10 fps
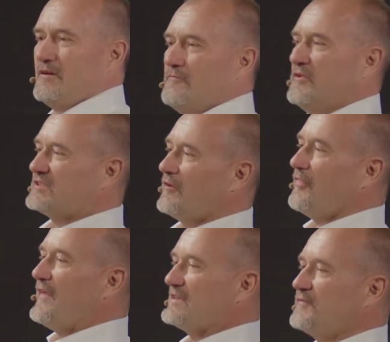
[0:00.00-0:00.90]
First of all,
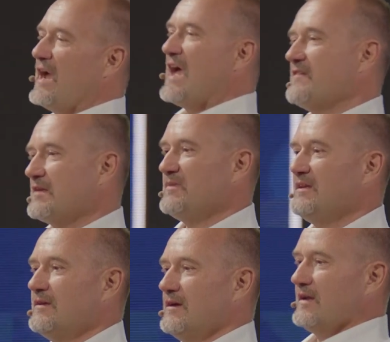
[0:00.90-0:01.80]
thanks for having
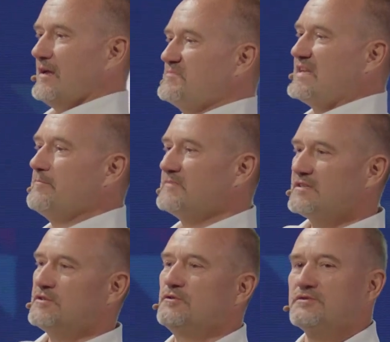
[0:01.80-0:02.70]
me, and I'm tempted
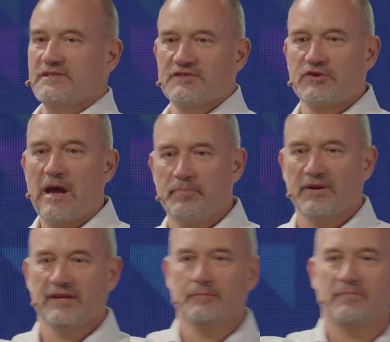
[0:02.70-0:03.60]
to use this trampoline,